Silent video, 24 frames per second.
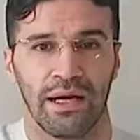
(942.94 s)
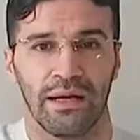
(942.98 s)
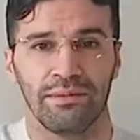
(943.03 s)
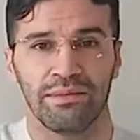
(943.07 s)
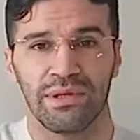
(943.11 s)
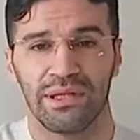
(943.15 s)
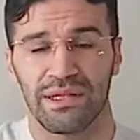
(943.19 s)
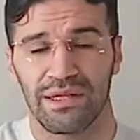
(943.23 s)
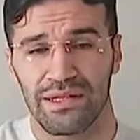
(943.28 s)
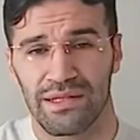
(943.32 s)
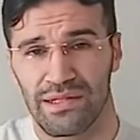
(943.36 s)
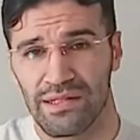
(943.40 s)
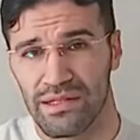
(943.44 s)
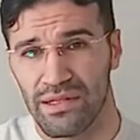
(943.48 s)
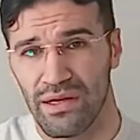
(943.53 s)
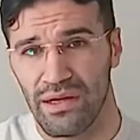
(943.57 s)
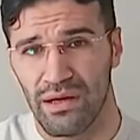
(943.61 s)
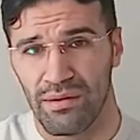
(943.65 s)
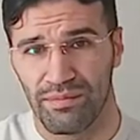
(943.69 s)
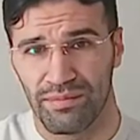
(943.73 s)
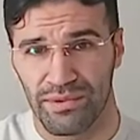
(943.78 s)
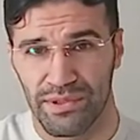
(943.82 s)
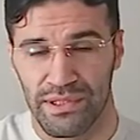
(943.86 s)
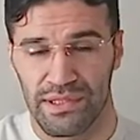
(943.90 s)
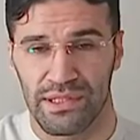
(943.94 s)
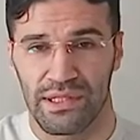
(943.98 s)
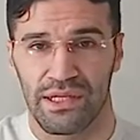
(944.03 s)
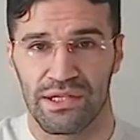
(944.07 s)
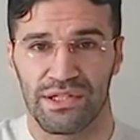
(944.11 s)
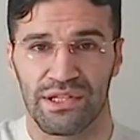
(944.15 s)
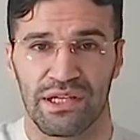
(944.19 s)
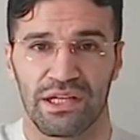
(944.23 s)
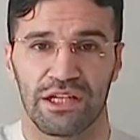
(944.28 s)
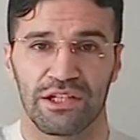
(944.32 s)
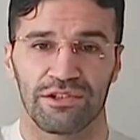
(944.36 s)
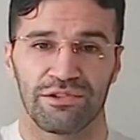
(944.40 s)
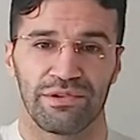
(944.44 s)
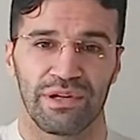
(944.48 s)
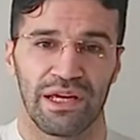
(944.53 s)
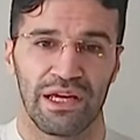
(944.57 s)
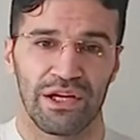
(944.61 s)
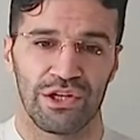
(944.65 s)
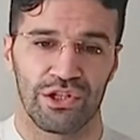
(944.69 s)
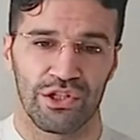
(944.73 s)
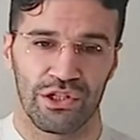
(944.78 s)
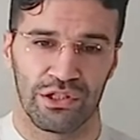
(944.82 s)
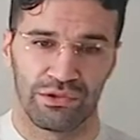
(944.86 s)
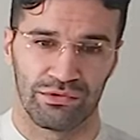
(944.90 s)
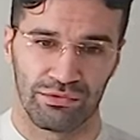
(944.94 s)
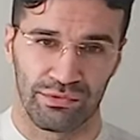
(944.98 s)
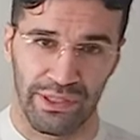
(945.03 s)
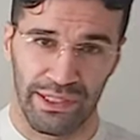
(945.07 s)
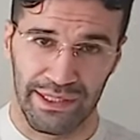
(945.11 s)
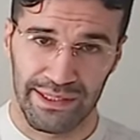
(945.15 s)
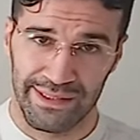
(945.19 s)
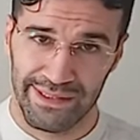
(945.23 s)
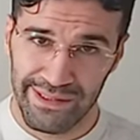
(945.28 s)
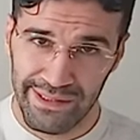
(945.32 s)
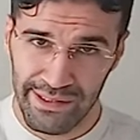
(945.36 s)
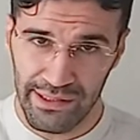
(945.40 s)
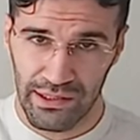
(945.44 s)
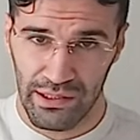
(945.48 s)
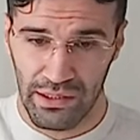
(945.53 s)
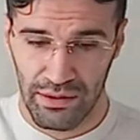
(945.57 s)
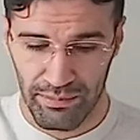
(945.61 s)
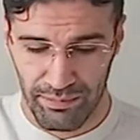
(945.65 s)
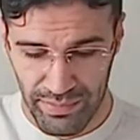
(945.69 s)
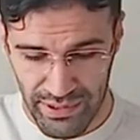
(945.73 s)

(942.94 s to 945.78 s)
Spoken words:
I'm gonna stop discussing creation right here,